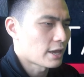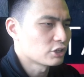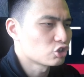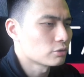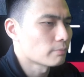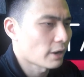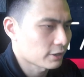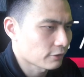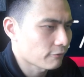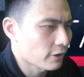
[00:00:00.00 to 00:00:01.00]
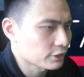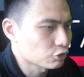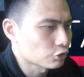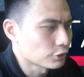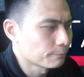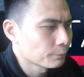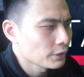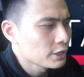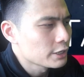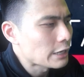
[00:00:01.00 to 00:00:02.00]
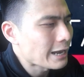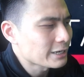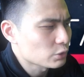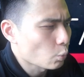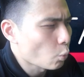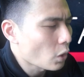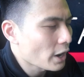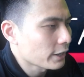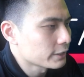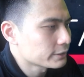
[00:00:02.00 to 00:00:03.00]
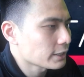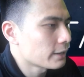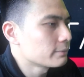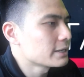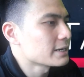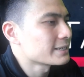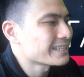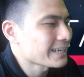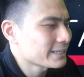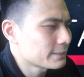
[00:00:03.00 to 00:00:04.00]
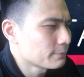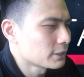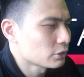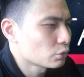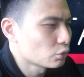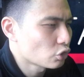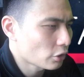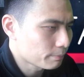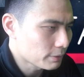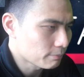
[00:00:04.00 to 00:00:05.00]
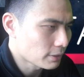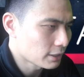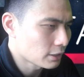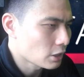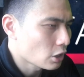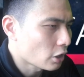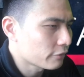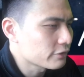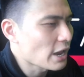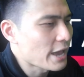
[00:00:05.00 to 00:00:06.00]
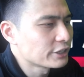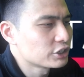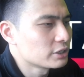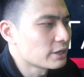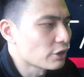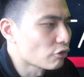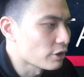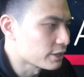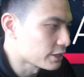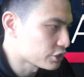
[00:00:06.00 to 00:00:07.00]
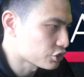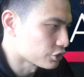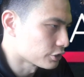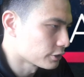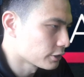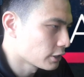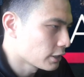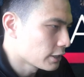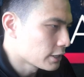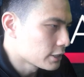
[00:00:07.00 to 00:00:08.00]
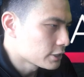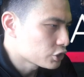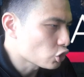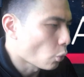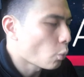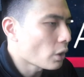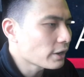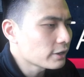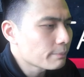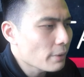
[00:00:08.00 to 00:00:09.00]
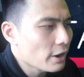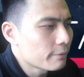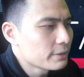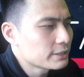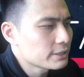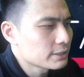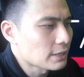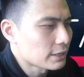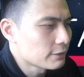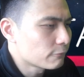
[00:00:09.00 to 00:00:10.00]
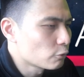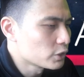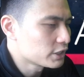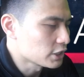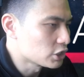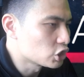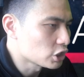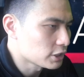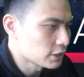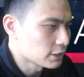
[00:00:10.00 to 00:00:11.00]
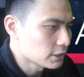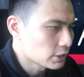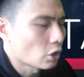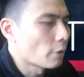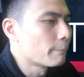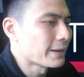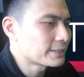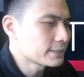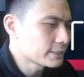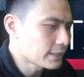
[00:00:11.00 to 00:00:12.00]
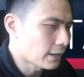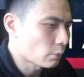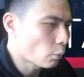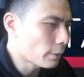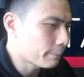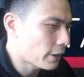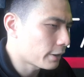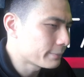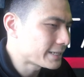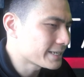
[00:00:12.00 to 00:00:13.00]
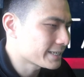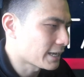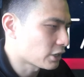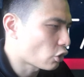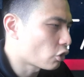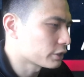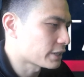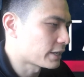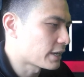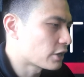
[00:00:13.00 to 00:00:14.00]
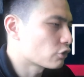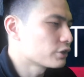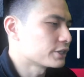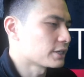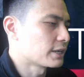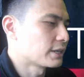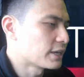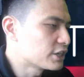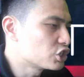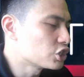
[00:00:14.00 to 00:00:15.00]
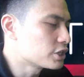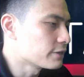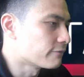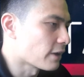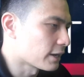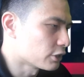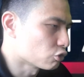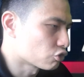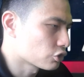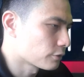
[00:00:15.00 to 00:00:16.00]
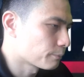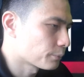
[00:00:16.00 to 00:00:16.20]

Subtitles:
engine manufacturer. That is why a timely assessment could not be made of the engine degradation. So, what are the parameters that influence EGT? Or better yet, what parameters can cause an increase in EGT values?